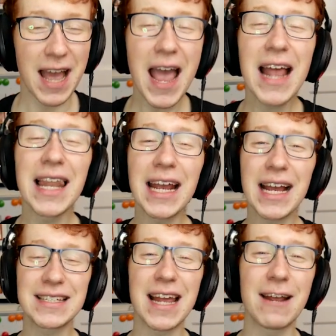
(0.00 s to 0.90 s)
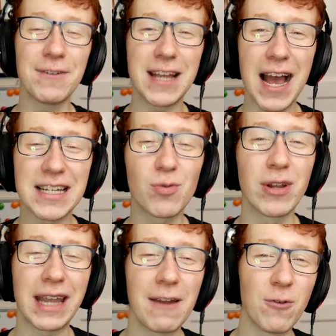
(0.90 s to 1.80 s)
And like I said, if you guys want
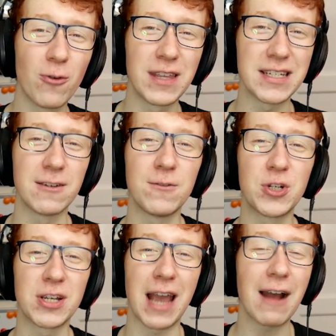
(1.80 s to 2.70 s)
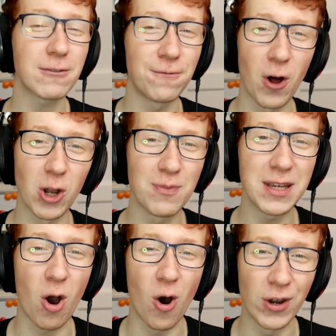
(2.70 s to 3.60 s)
to get involved with these in the future, you have to follow me
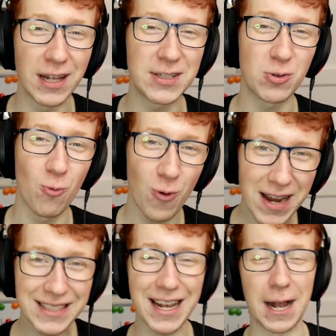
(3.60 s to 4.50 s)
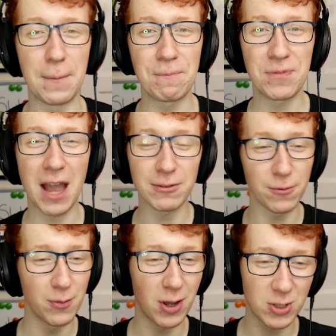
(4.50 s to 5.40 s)
on Twitter. You have to
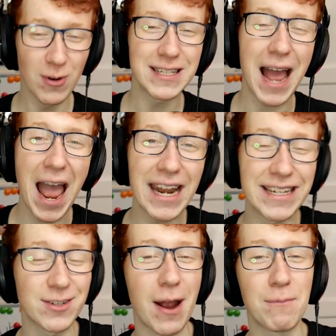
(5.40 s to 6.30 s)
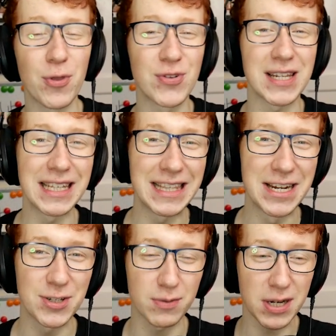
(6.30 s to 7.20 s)
follow me on Twitter and Instagram. Both those are linked in the
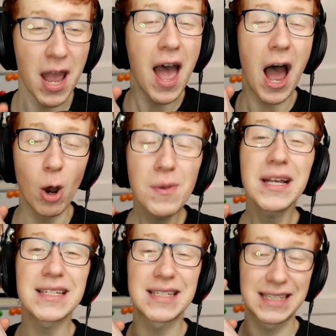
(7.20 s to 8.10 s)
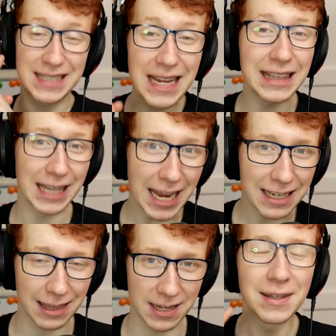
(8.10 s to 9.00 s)
description. I hope you guys did
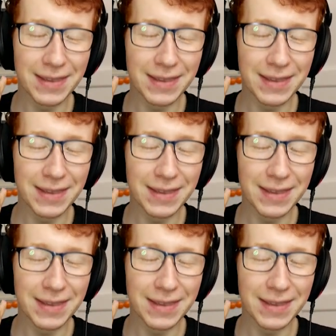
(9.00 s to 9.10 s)
like this.